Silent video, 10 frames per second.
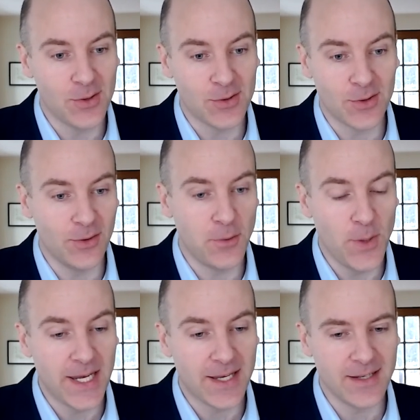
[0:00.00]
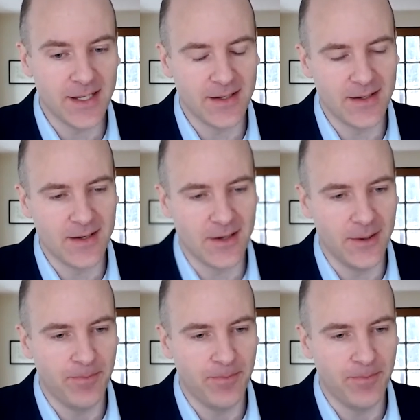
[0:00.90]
sort of tweak as necessary?